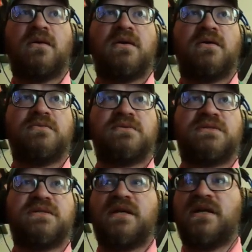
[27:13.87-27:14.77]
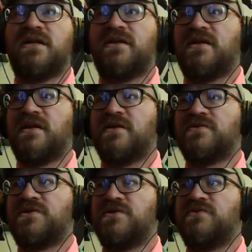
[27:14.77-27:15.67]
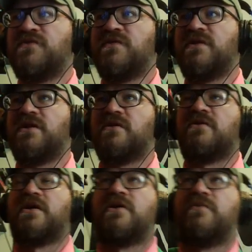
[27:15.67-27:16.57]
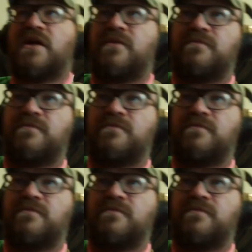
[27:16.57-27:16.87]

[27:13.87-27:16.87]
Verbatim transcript: I don't see anything else useful in here. Okay, goodbye.